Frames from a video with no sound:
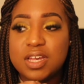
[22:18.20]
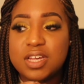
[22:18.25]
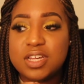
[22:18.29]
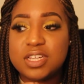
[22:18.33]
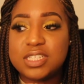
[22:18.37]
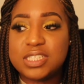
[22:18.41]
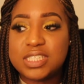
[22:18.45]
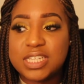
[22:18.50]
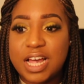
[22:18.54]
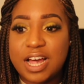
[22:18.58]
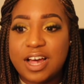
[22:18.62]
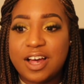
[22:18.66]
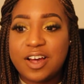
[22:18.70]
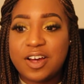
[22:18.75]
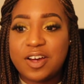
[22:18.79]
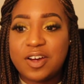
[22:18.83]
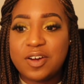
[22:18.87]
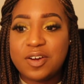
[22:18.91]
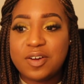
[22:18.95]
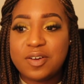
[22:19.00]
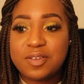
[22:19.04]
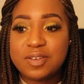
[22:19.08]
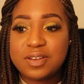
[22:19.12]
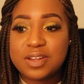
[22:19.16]

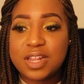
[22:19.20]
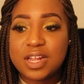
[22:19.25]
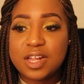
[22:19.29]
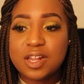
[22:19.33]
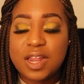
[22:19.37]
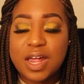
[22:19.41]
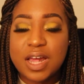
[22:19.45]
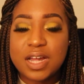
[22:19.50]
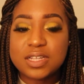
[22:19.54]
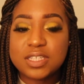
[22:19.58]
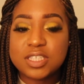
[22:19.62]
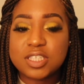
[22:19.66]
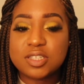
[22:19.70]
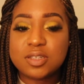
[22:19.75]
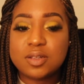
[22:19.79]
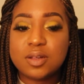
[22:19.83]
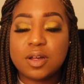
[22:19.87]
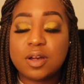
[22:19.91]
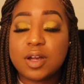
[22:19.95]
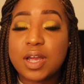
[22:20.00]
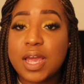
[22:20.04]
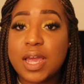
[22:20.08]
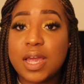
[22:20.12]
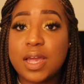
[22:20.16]
So they're like,
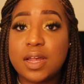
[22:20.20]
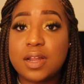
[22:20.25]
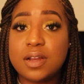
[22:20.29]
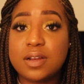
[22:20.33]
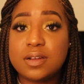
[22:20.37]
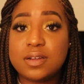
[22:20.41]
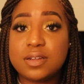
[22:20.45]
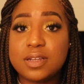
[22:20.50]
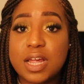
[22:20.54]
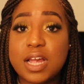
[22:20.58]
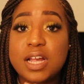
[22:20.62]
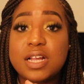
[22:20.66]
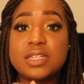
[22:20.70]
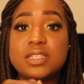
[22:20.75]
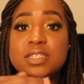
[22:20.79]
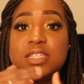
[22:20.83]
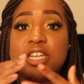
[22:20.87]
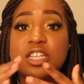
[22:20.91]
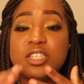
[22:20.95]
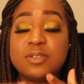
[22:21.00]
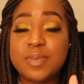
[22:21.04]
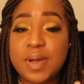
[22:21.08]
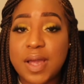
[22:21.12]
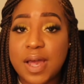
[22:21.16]
okay, they
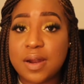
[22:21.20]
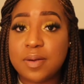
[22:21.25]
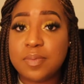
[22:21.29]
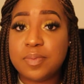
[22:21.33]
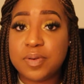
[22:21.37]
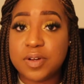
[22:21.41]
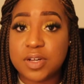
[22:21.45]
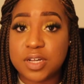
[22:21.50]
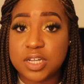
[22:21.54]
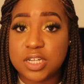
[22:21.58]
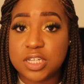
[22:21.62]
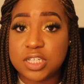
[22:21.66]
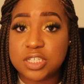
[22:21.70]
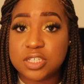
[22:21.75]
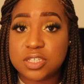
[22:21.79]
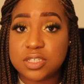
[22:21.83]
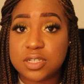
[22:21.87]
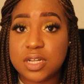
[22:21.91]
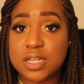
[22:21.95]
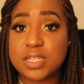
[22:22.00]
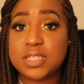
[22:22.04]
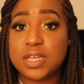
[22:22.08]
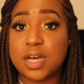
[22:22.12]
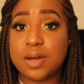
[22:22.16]
teach me how to push,
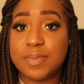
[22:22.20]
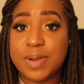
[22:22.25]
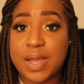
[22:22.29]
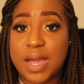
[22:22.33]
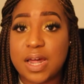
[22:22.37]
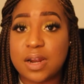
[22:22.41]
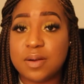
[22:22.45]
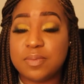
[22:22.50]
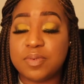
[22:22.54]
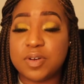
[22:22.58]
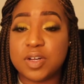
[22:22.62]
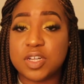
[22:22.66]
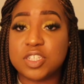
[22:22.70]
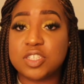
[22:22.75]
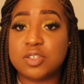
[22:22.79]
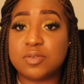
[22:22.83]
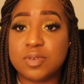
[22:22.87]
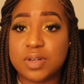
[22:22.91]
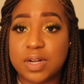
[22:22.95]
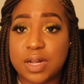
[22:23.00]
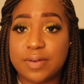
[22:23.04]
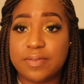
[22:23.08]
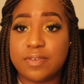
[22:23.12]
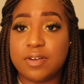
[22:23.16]
they tell me how to push or
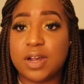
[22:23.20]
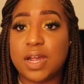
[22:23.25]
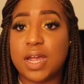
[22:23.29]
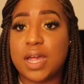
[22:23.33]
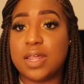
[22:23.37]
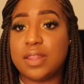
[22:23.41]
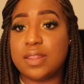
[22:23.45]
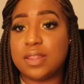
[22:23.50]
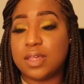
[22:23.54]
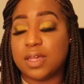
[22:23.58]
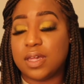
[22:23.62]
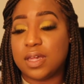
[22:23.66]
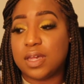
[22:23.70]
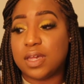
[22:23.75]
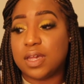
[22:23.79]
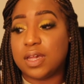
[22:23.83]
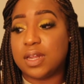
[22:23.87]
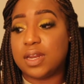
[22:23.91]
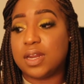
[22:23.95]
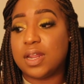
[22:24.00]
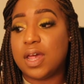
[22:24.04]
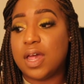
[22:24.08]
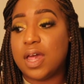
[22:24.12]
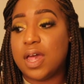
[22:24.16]
whatever, and
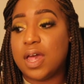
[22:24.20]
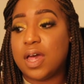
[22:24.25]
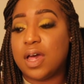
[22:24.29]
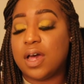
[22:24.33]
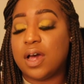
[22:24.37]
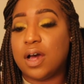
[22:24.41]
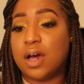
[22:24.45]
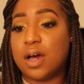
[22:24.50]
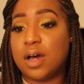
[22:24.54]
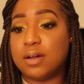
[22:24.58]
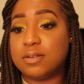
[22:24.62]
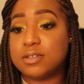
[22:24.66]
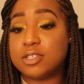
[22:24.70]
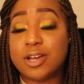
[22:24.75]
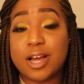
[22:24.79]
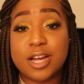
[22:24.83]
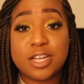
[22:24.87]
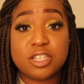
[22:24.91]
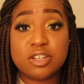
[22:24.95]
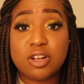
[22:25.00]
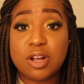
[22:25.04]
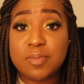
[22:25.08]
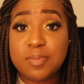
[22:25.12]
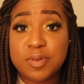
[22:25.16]
then so I
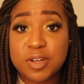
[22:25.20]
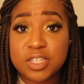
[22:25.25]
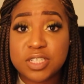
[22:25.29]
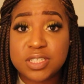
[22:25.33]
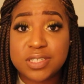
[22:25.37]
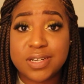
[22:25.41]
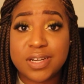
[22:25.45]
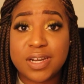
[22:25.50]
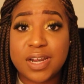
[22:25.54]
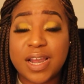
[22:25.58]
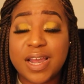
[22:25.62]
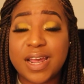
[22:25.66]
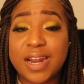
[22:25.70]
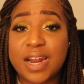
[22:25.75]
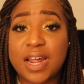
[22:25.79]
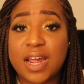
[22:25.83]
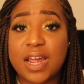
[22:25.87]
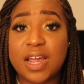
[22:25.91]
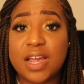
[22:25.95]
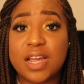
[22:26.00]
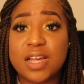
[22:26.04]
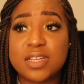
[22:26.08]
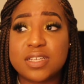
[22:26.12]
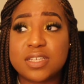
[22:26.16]
started pushing. And
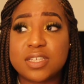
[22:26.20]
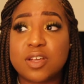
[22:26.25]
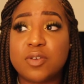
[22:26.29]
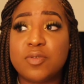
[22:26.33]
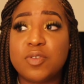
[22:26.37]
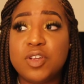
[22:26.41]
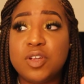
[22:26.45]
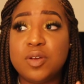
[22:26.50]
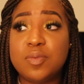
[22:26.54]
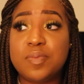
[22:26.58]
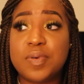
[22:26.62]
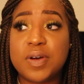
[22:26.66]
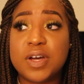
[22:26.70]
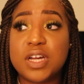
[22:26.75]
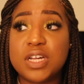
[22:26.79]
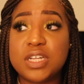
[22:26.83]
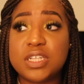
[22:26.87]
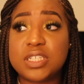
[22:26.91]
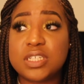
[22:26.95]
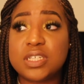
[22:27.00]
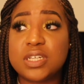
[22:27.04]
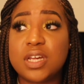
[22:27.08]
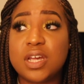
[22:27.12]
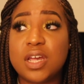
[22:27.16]
so when you
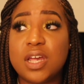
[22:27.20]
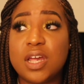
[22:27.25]
push,